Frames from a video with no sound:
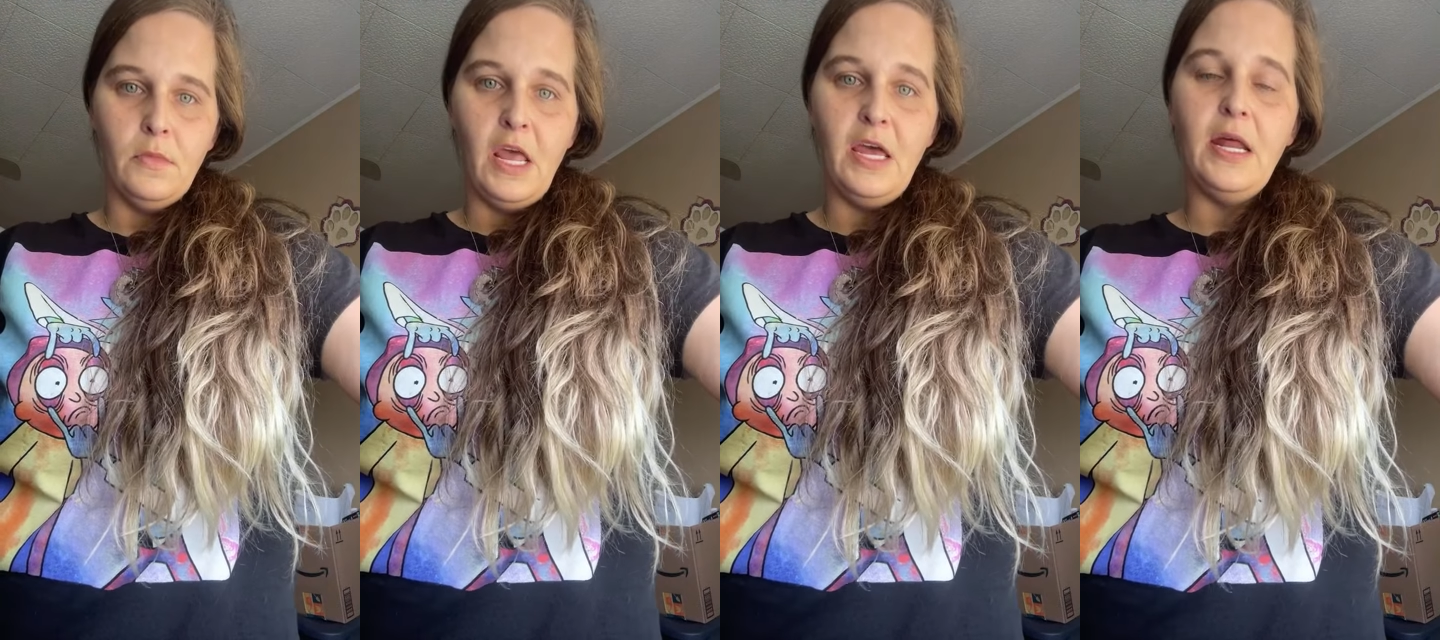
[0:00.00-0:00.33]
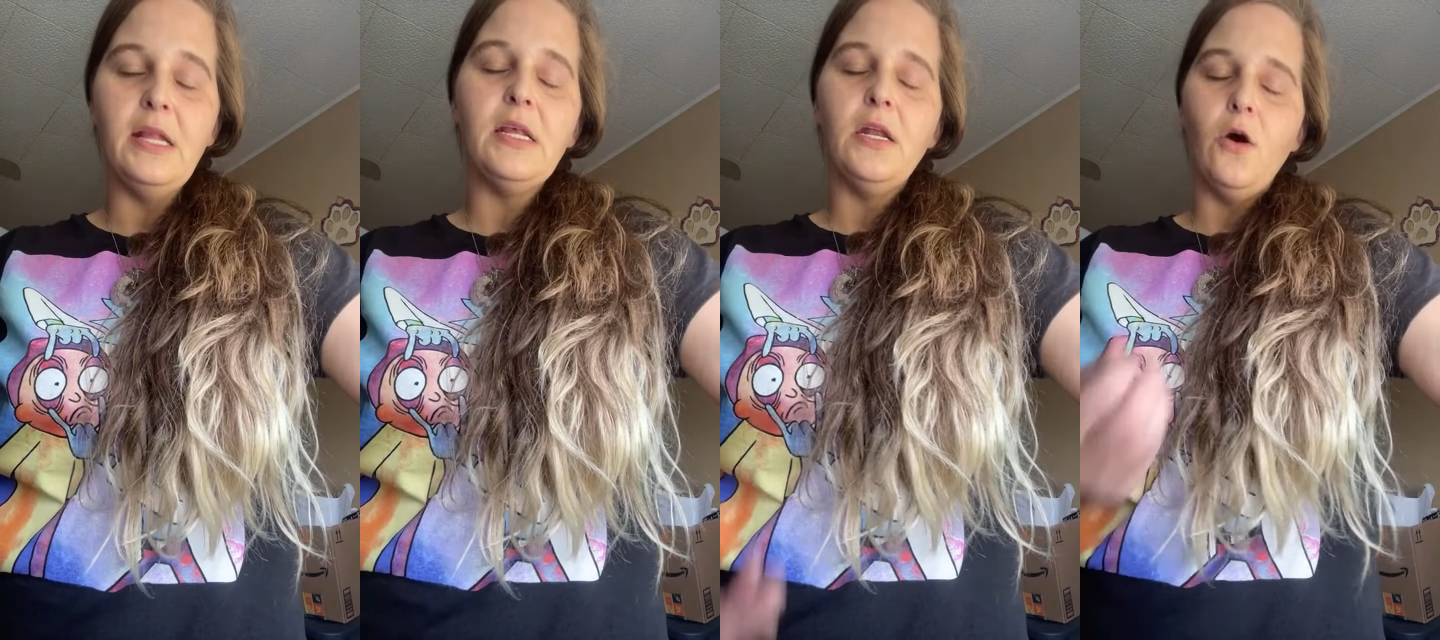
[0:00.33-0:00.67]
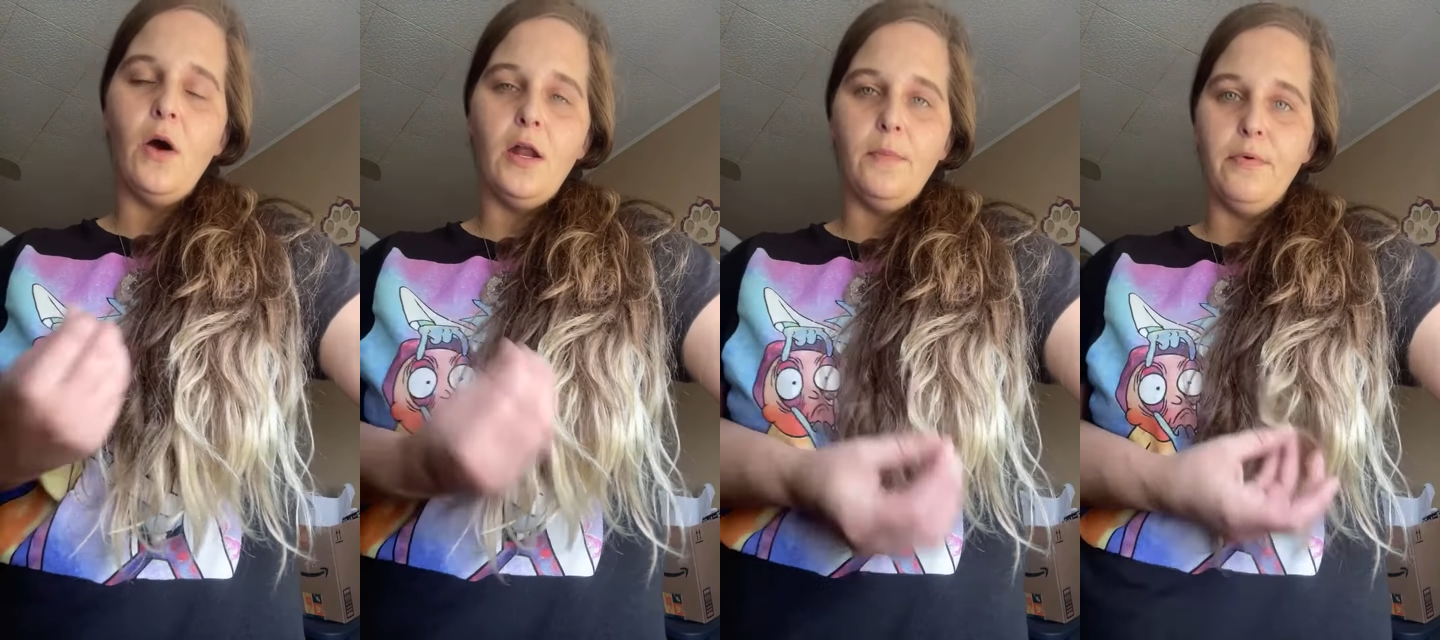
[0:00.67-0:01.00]
he doesn't know
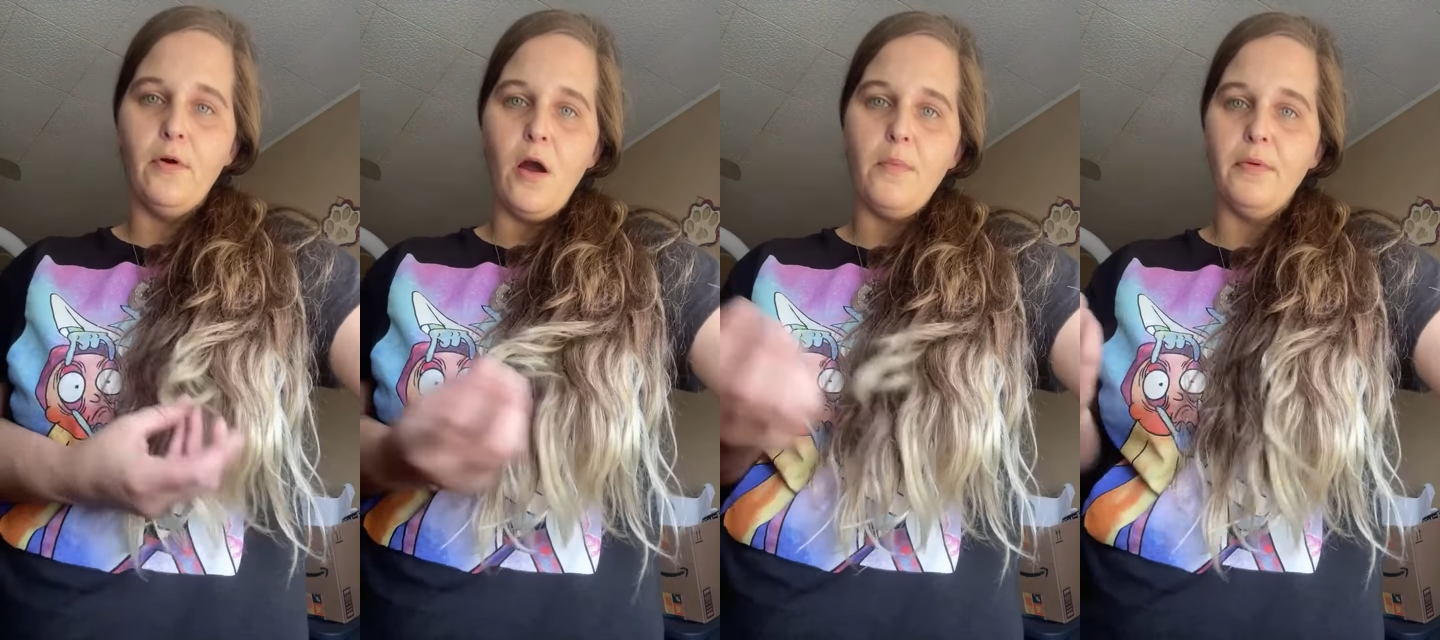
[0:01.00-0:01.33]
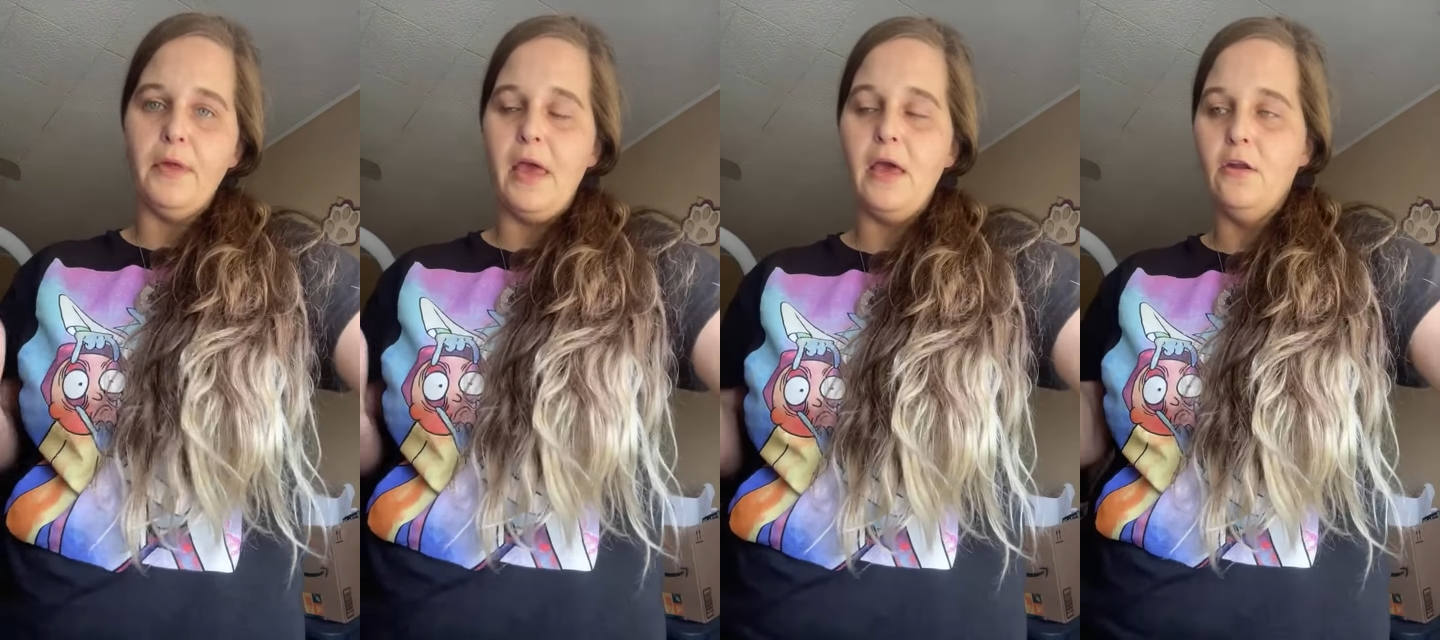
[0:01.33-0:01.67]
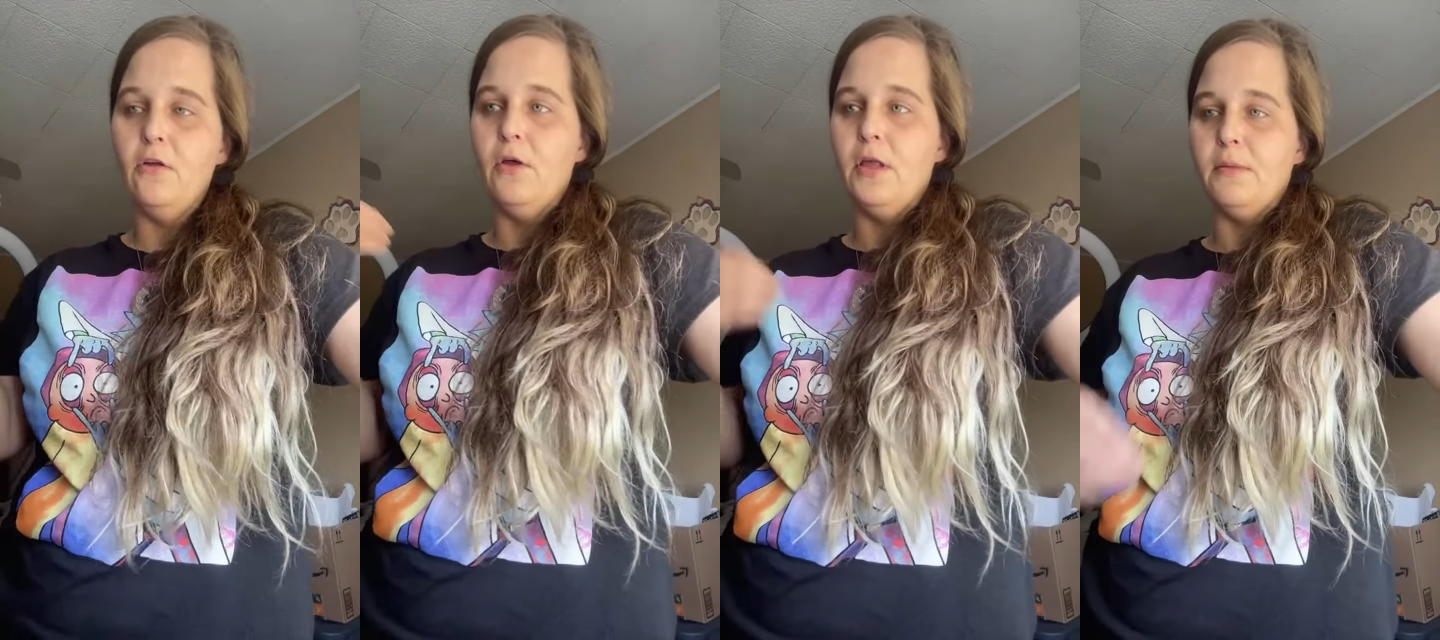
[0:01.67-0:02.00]
how to properly
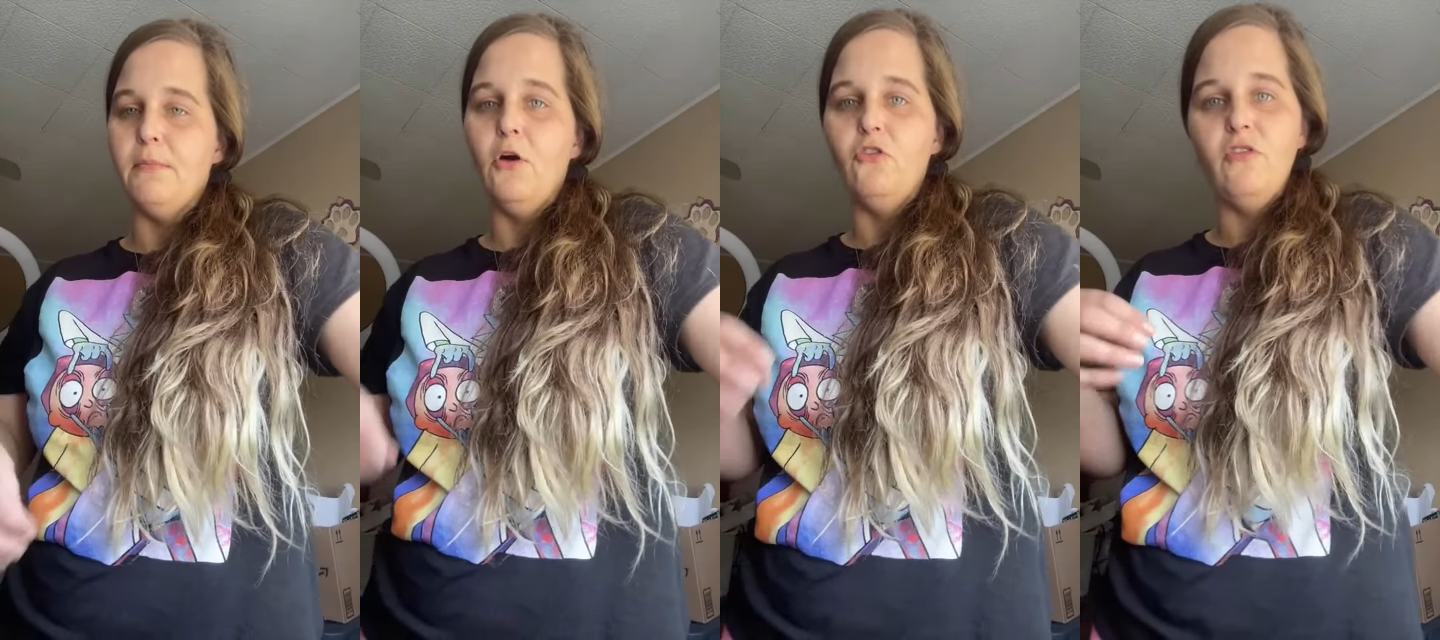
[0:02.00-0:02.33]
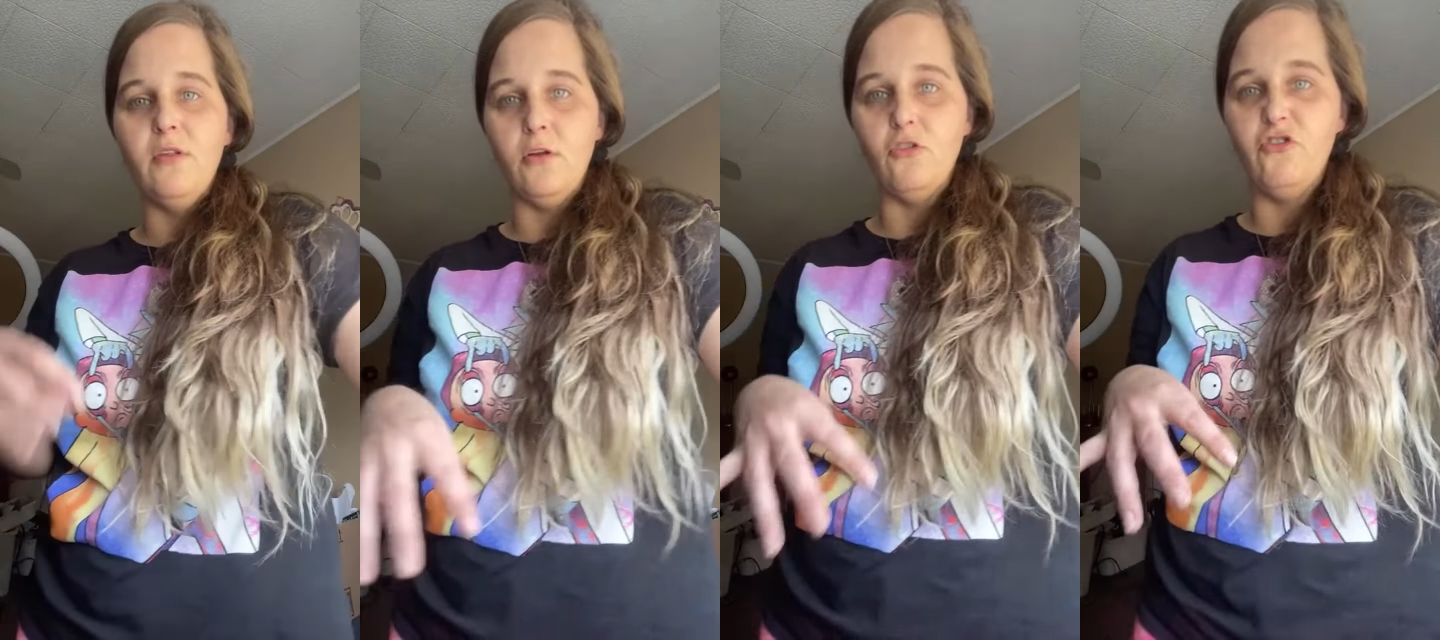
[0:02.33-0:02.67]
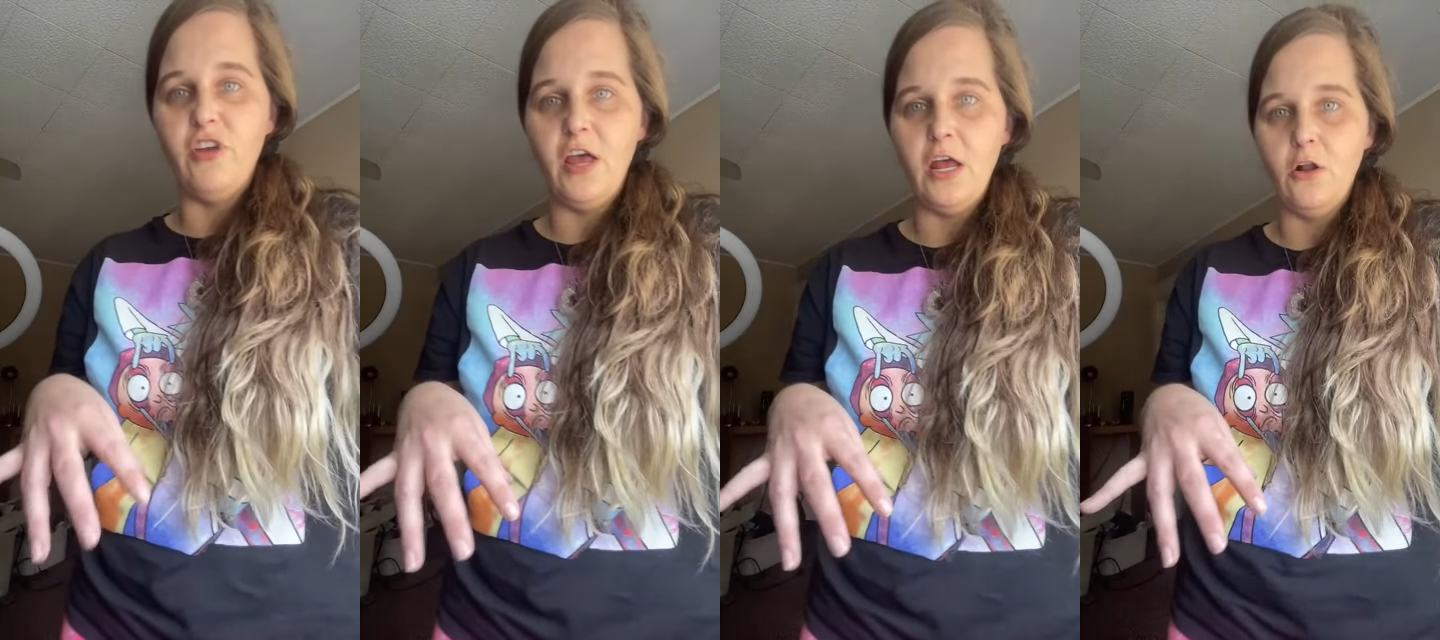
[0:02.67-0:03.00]
handle his emotions or
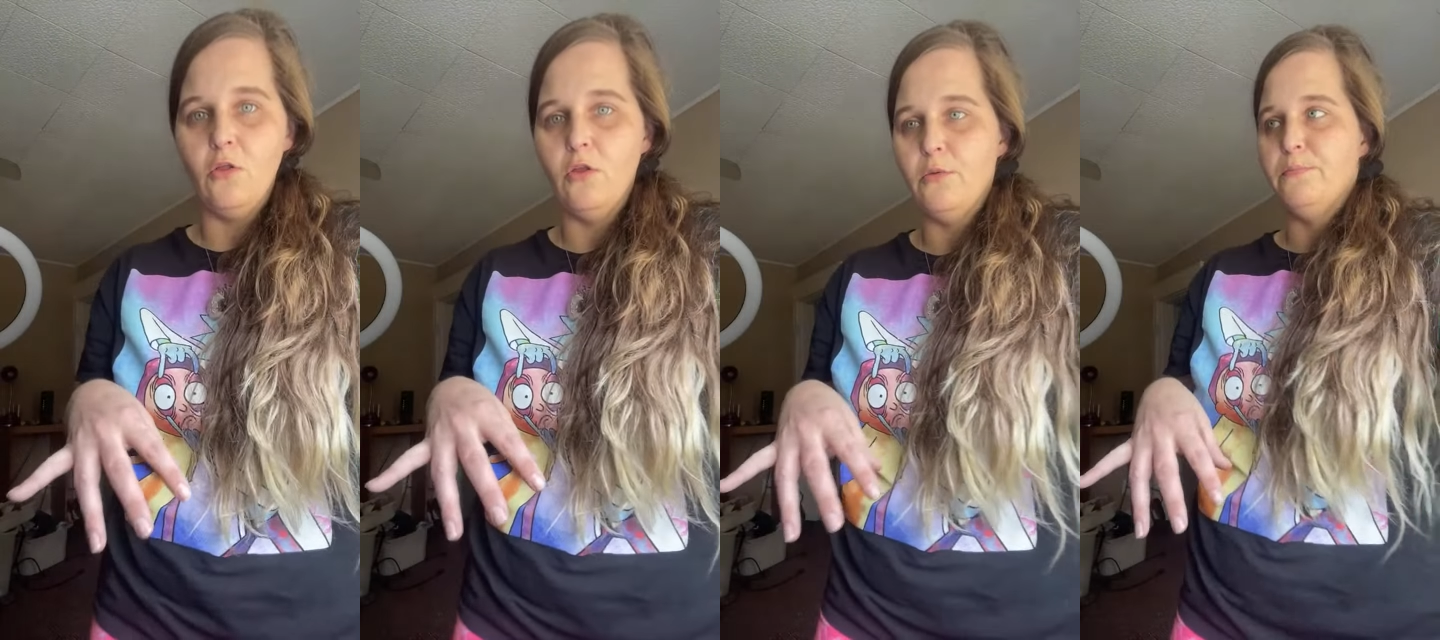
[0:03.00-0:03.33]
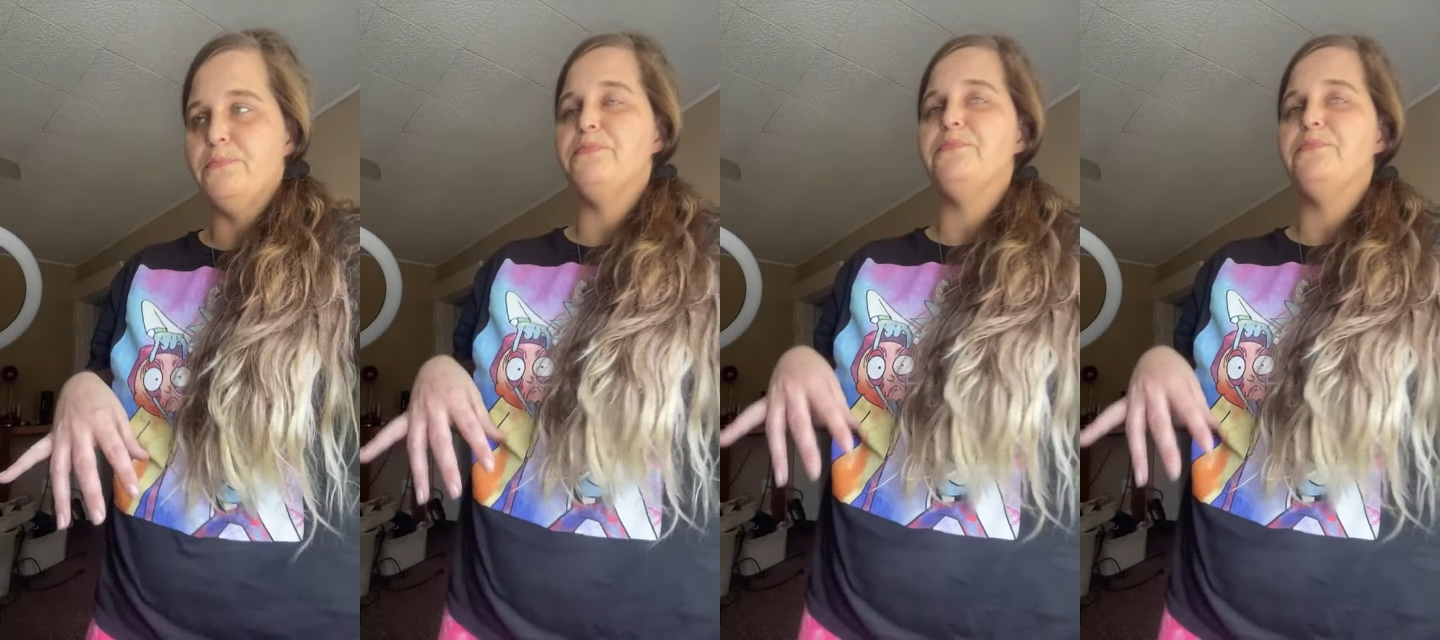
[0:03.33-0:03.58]
channel them.